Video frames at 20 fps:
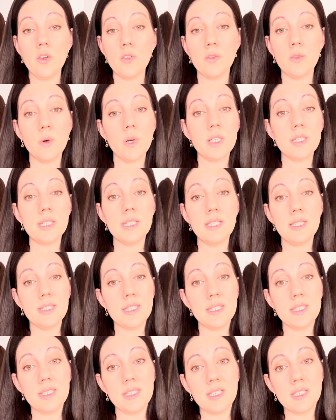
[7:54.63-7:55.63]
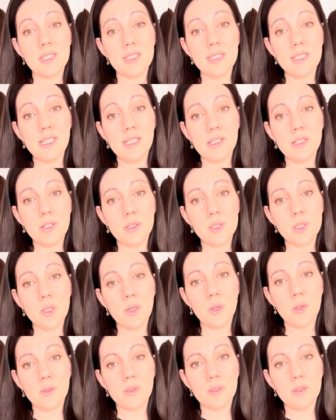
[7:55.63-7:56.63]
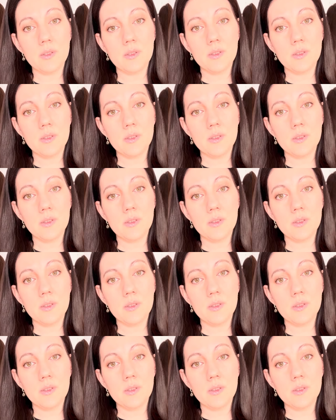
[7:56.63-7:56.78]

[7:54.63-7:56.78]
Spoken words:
14 to 16 years old.